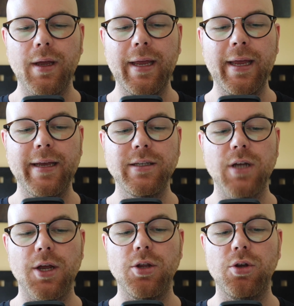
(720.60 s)
is
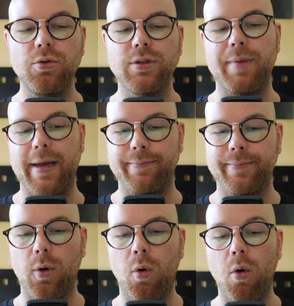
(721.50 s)
Udemy,
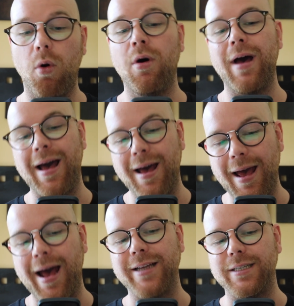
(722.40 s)
or
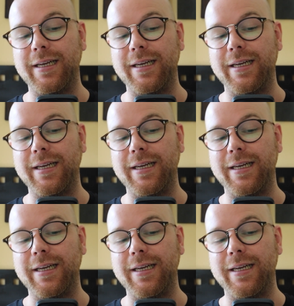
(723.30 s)
as it